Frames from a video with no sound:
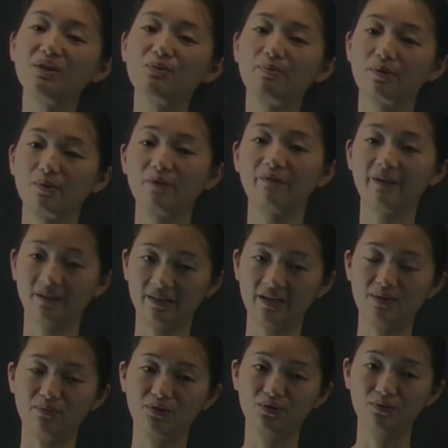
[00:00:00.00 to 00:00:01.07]
do perfectly
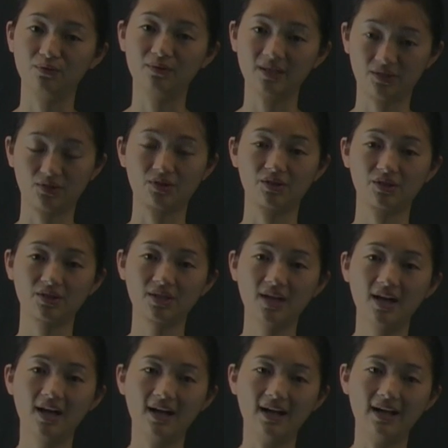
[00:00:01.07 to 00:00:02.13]
with 2 sensors.
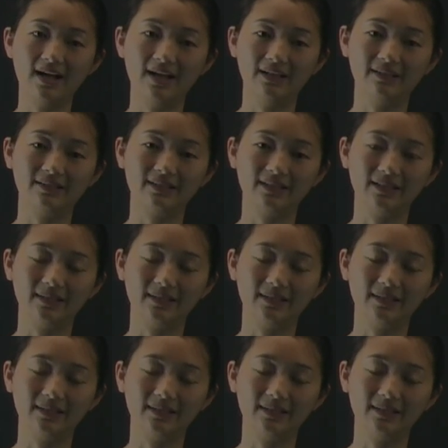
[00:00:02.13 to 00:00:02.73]
And